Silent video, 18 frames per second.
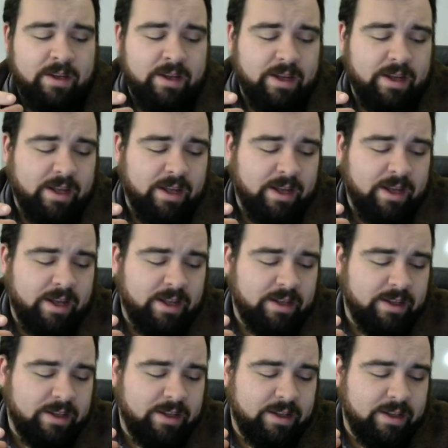
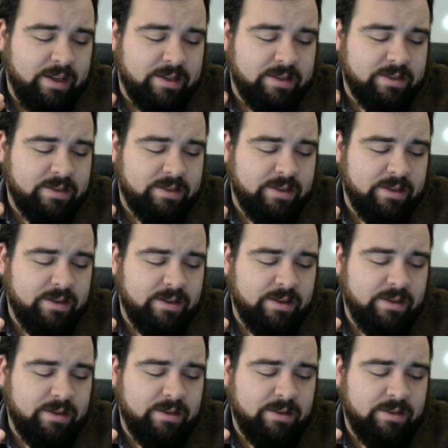And it's
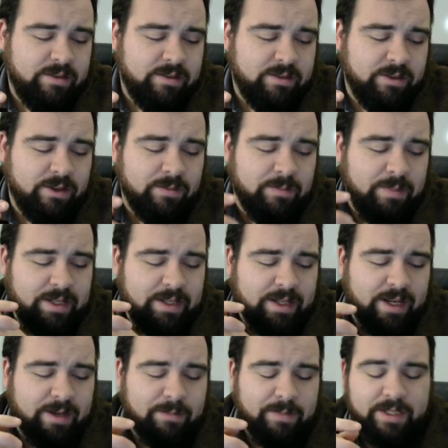going to be
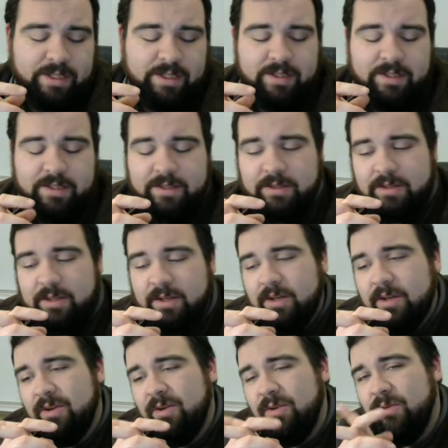that
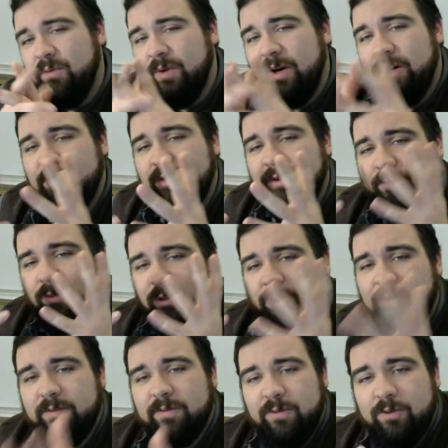because while you're
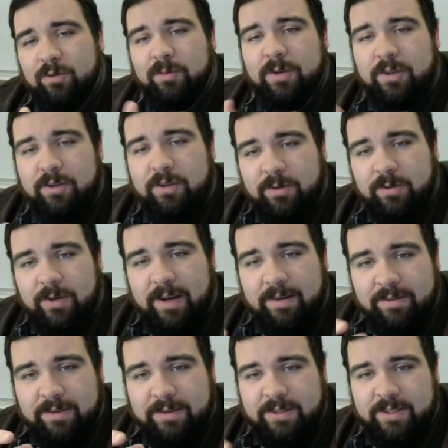moving forward and you
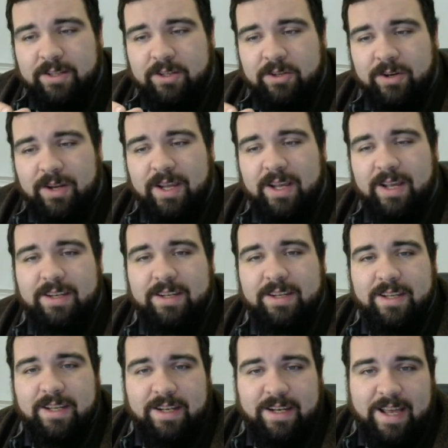have this thing in your hand,
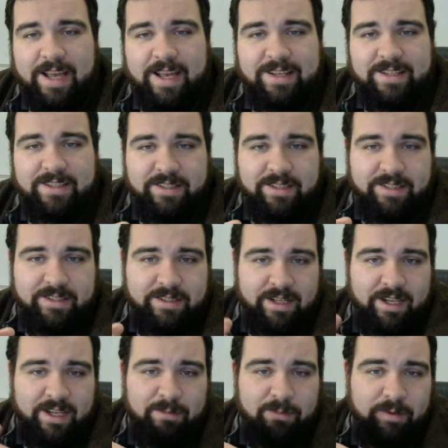it has the
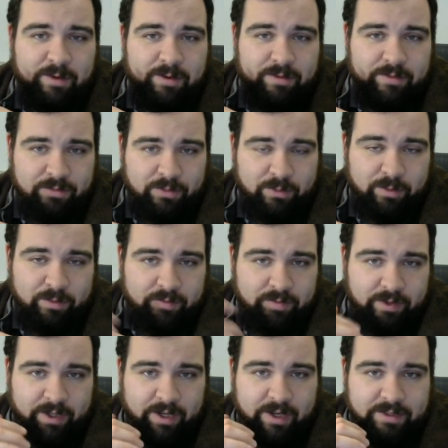same forward
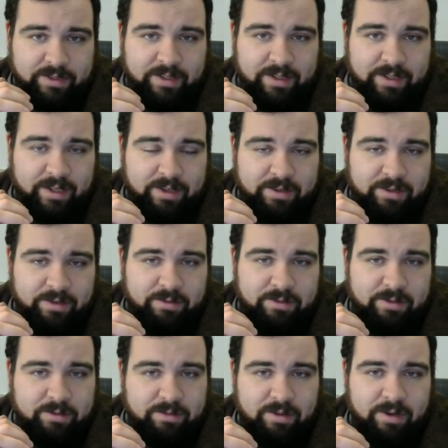velocity that you
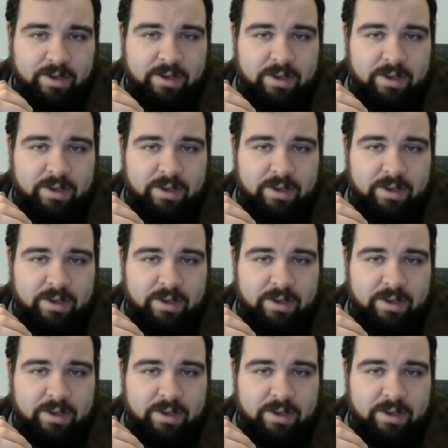do.